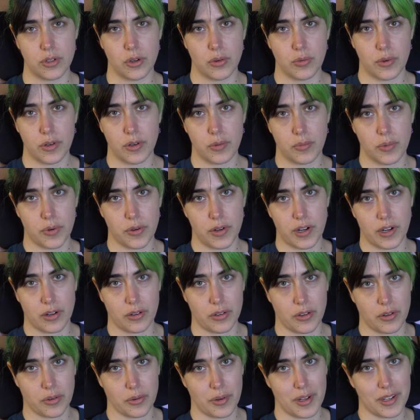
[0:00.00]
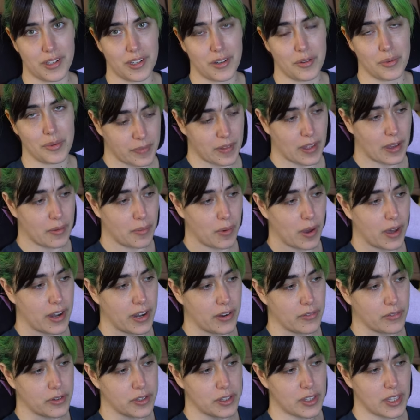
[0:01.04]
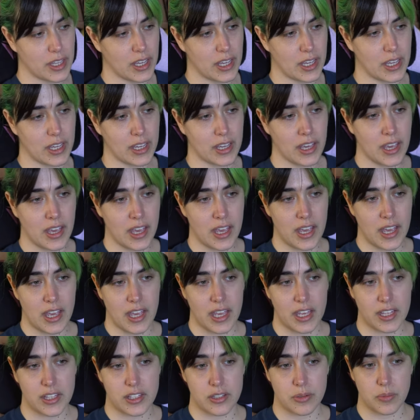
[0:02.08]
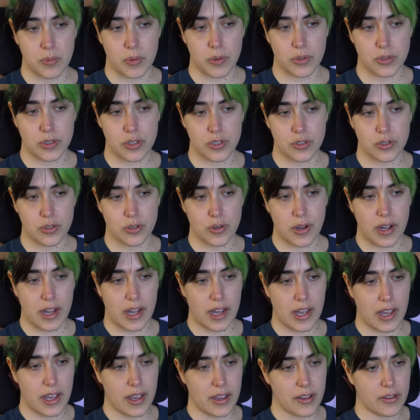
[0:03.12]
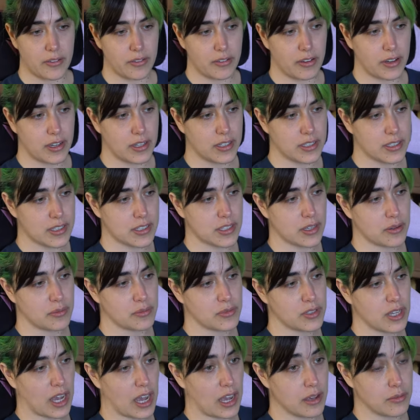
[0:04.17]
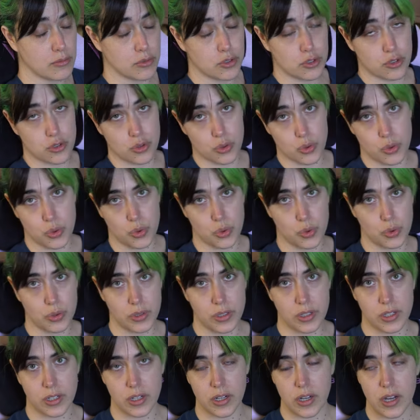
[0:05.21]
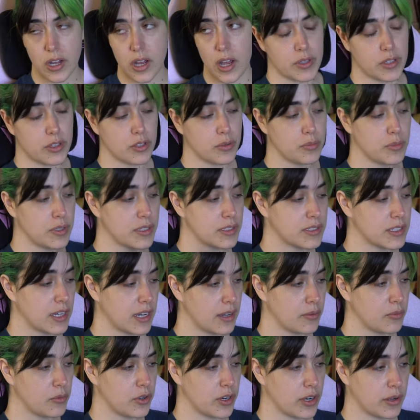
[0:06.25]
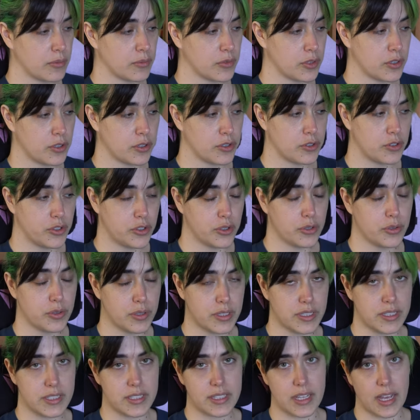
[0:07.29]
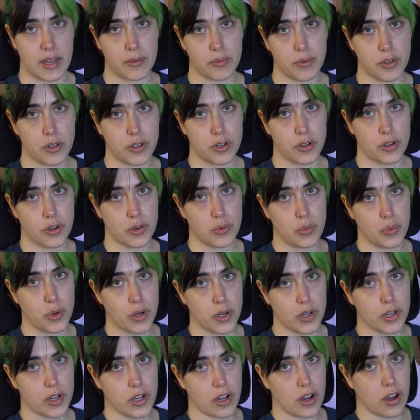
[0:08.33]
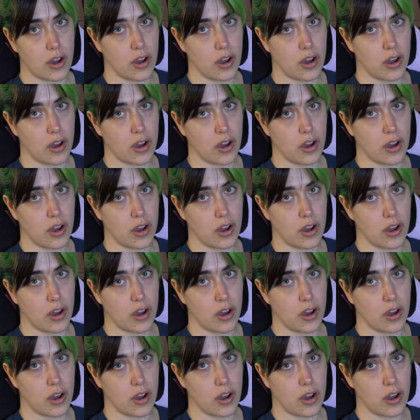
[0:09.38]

don't want to burn out your retina. I bought everything. It's supposed to arrive sometime soon. In the meantime, what I'm gonna do is I'm gonna work